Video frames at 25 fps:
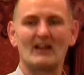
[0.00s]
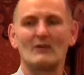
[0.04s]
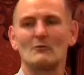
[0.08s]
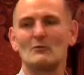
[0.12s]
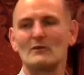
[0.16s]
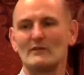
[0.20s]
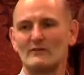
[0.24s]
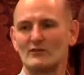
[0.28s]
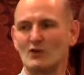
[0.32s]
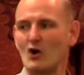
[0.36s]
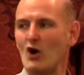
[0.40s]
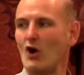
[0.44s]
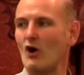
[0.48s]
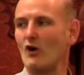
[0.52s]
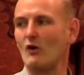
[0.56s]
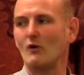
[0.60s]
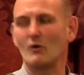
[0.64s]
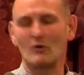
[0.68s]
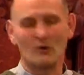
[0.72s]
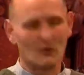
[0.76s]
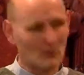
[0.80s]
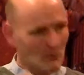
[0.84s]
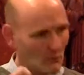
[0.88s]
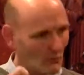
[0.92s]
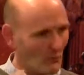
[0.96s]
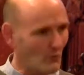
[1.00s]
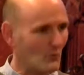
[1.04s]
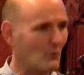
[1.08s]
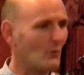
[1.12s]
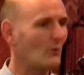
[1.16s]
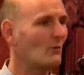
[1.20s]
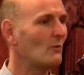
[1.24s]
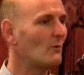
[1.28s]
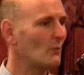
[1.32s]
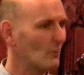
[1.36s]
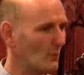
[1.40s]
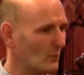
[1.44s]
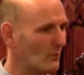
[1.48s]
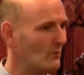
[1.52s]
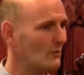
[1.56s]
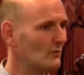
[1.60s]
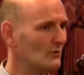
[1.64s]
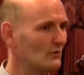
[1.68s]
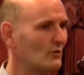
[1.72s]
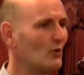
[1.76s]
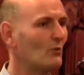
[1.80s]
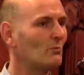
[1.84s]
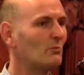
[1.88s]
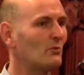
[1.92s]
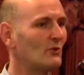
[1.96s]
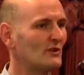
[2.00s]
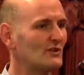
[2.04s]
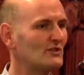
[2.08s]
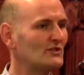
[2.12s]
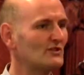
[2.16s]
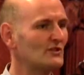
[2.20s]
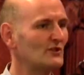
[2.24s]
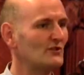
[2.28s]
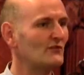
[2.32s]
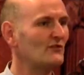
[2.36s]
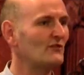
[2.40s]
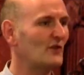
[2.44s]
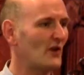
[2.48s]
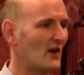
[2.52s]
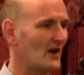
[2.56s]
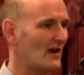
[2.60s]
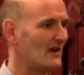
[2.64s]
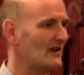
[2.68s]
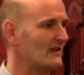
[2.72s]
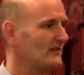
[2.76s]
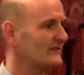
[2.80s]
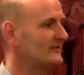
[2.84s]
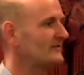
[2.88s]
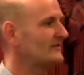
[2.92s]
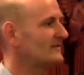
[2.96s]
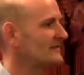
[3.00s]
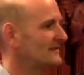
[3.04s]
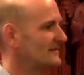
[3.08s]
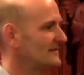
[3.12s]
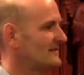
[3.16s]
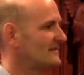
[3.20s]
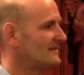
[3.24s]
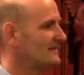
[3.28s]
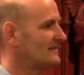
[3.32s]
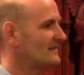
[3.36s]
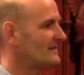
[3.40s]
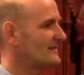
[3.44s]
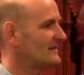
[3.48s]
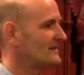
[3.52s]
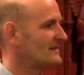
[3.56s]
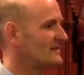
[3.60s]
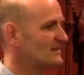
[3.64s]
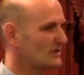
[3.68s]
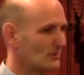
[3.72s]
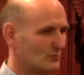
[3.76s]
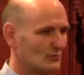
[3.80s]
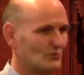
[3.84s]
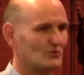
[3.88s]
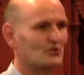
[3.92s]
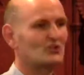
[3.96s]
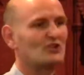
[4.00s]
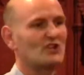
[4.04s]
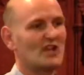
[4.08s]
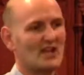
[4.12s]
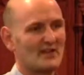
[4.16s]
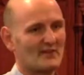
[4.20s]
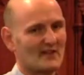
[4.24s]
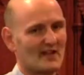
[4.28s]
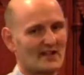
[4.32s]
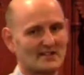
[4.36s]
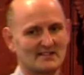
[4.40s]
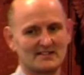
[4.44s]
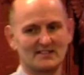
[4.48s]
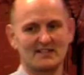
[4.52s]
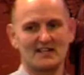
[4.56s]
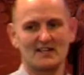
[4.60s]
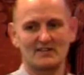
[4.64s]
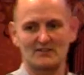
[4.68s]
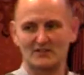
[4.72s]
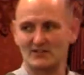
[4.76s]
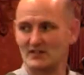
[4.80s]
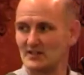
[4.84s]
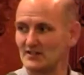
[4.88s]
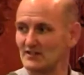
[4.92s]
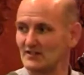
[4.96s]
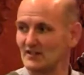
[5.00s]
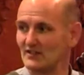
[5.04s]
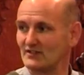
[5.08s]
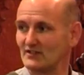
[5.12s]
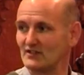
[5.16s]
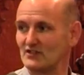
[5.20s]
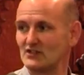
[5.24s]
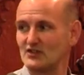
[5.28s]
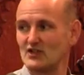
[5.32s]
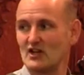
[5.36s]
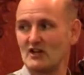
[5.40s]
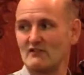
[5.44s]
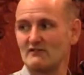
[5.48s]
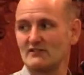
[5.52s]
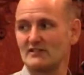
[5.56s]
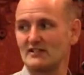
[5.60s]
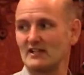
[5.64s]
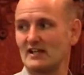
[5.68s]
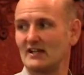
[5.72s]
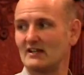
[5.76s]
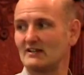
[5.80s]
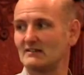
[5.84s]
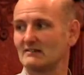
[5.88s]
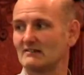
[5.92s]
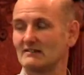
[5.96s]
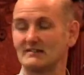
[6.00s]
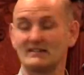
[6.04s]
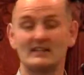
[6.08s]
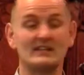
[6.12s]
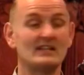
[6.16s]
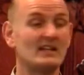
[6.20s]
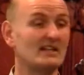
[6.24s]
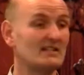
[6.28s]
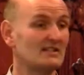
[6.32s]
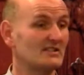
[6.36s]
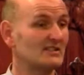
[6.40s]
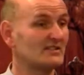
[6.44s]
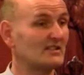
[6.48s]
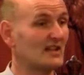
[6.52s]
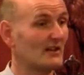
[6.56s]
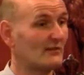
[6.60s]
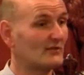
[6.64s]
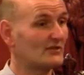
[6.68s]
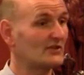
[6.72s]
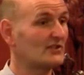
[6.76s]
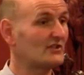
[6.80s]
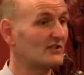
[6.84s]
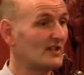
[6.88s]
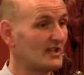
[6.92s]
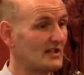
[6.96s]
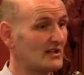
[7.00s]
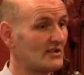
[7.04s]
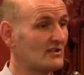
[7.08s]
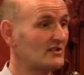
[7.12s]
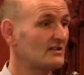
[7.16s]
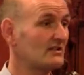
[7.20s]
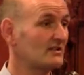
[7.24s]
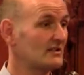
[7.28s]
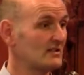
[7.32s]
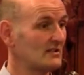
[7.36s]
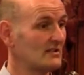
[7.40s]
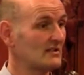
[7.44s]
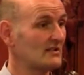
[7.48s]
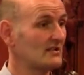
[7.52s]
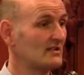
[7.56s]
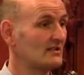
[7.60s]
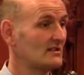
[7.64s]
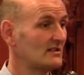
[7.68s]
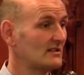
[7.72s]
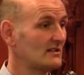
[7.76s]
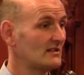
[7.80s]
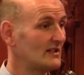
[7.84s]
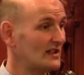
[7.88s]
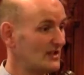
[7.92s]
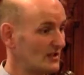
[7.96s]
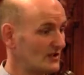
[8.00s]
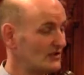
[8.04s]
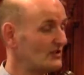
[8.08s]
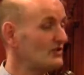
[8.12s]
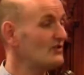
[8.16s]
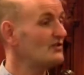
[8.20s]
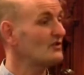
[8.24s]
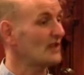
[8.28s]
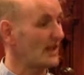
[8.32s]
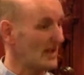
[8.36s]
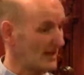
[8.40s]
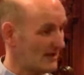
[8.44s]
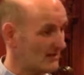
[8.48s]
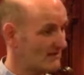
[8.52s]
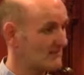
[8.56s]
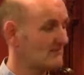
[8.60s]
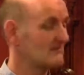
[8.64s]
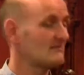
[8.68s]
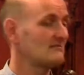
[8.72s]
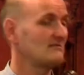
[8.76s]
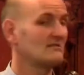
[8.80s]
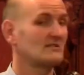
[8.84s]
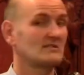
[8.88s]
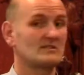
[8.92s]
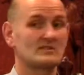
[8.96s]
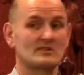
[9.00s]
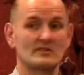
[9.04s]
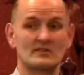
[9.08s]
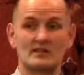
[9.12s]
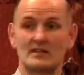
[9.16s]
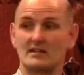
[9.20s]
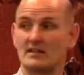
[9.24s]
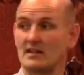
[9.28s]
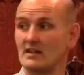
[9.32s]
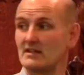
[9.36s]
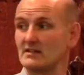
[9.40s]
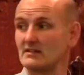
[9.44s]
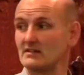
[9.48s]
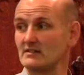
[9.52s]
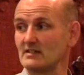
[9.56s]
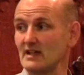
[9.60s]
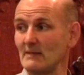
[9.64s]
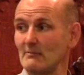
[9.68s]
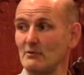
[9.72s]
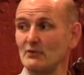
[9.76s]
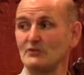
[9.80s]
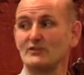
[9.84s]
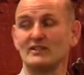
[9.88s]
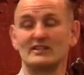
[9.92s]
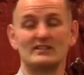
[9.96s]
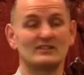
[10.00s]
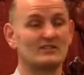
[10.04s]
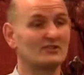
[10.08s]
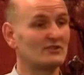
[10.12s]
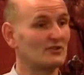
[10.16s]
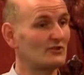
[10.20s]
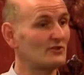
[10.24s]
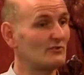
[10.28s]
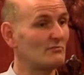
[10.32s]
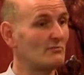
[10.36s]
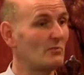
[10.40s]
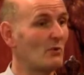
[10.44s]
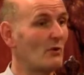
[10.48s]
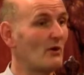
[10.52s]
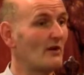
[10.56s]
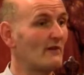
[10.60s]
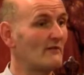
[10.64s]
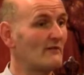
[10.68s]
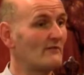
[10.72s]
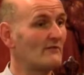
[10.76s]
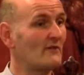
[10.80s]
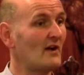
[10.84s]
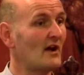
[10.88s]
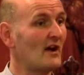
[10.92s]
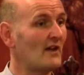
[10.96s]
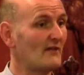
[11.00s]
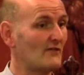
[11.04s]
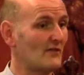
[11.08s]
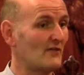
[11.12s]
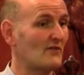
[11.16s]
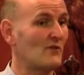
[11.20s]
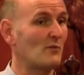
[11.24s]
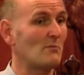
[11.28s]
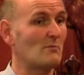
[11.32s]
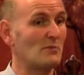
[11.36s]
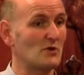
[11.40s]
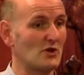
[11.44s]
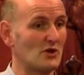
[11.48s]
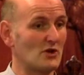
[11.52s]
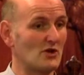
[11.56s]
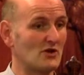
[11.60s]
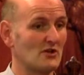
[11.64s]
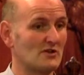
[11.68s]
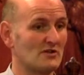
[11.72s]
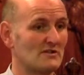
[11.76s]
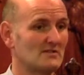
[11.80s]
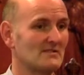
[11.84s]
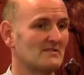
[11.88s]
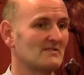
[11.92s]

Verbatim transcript: We've got 0.25, so we'll share that together. And they started sharing that. And then they discovered that they could, they could do that. So they then doubled it to 0.5 of a birr.